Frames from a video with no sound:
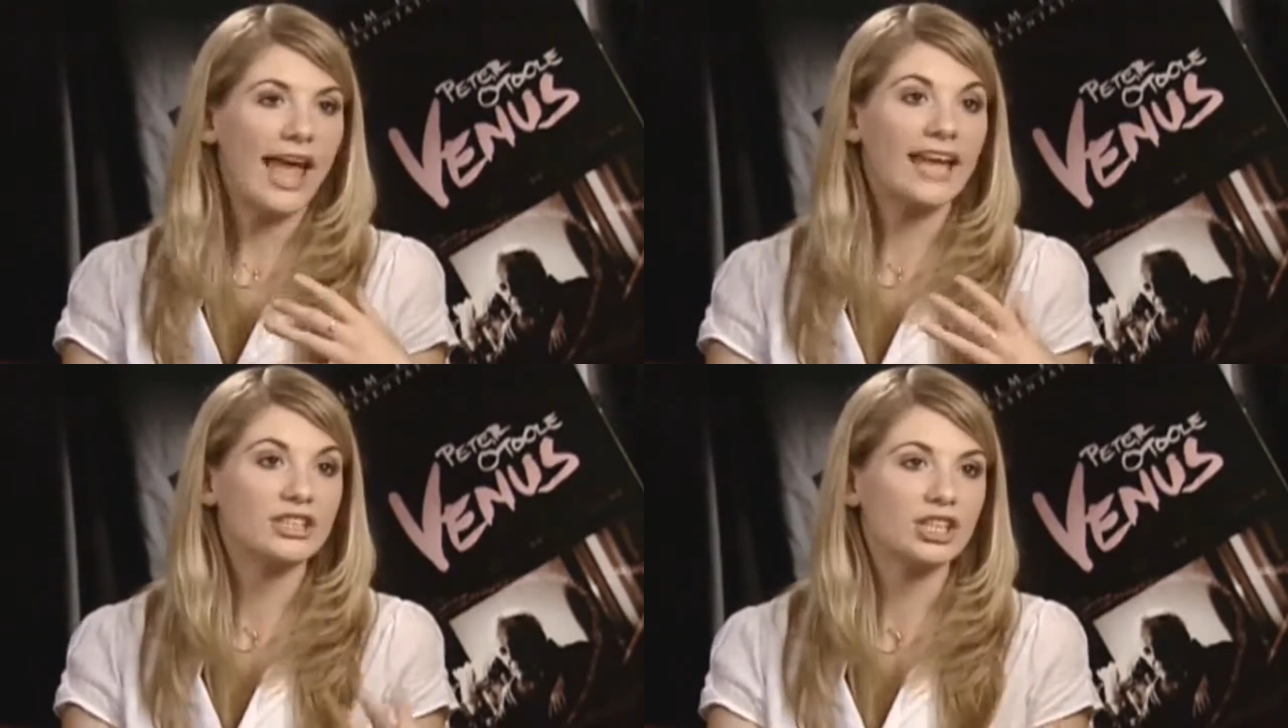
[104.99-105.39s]

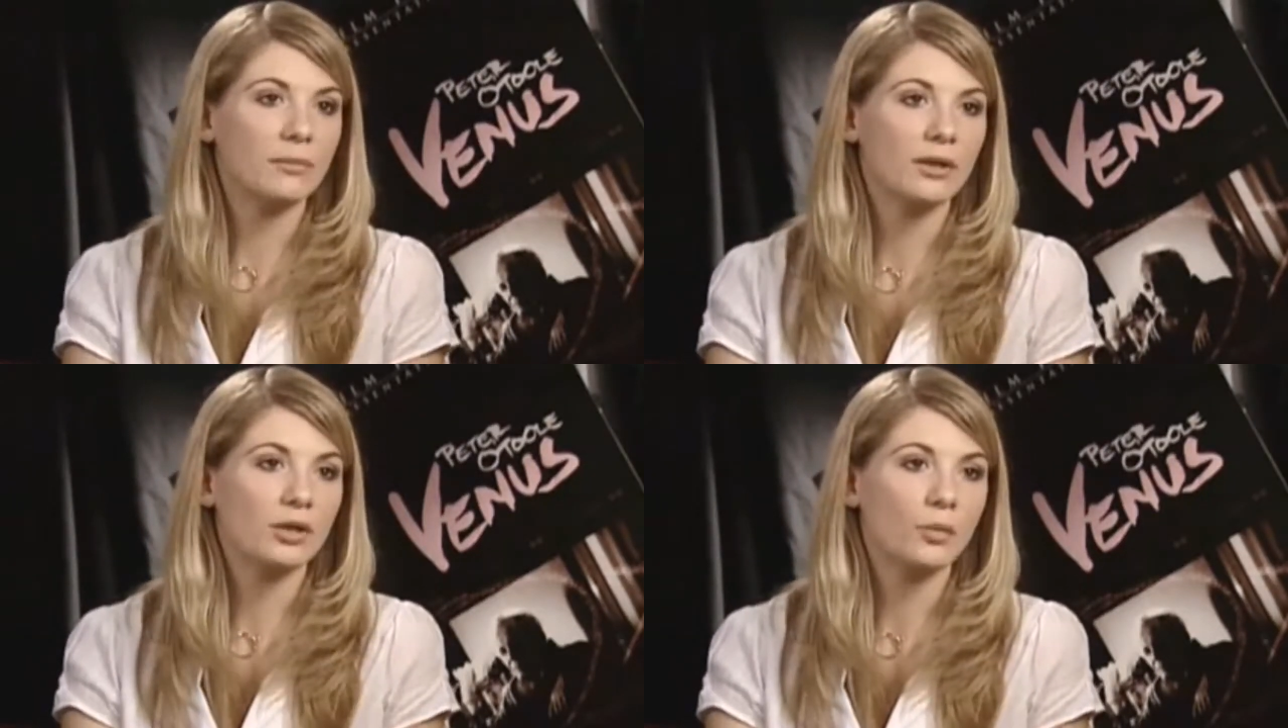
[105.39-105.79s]

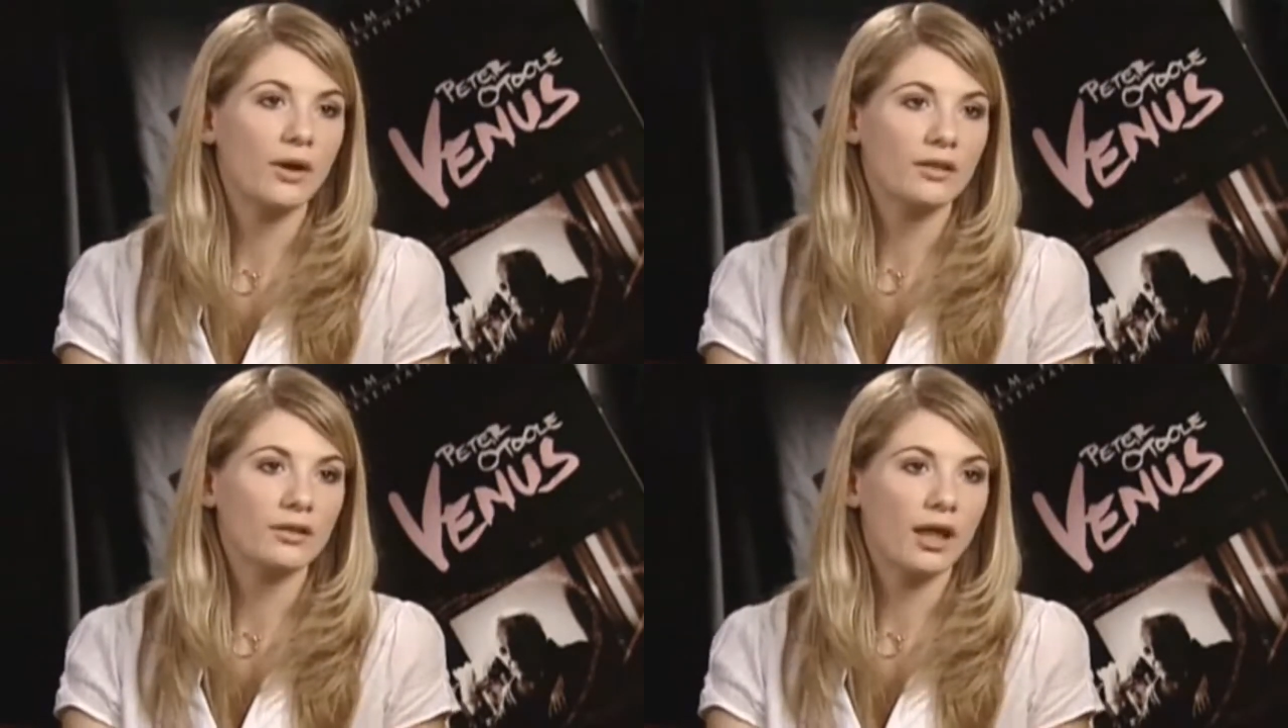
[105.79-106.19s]
educate me in a
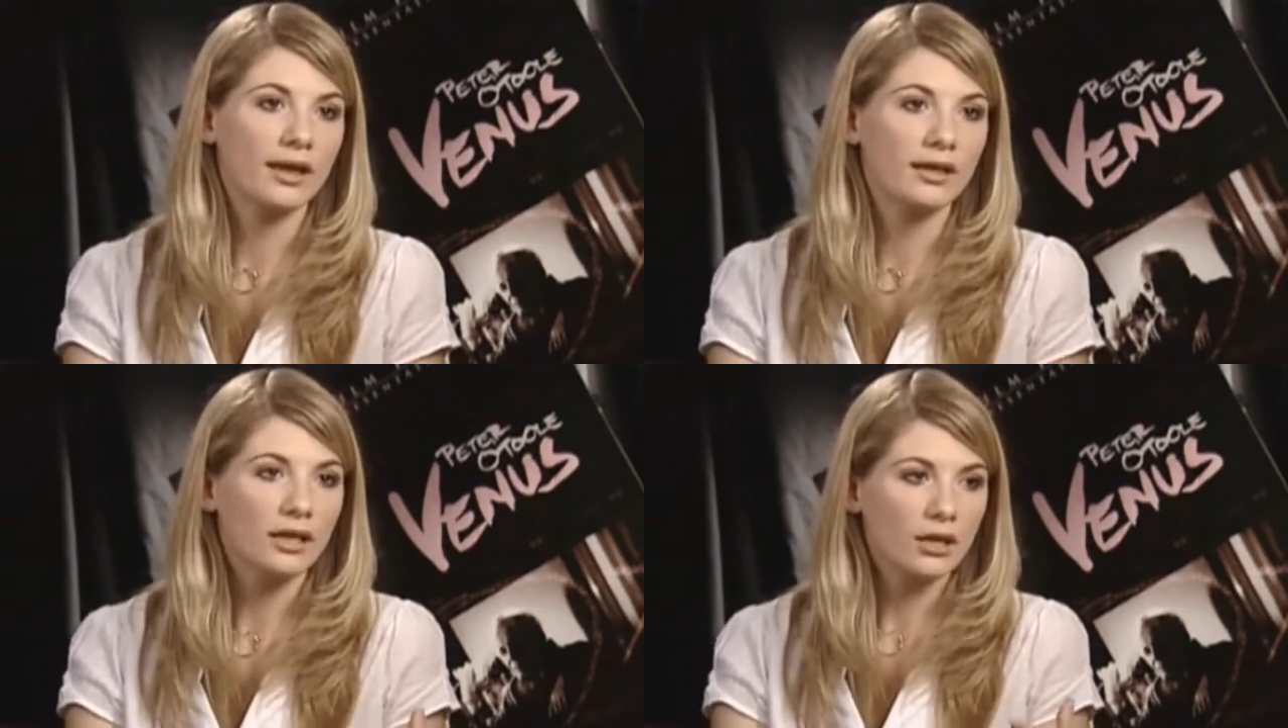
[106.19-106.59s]
way that like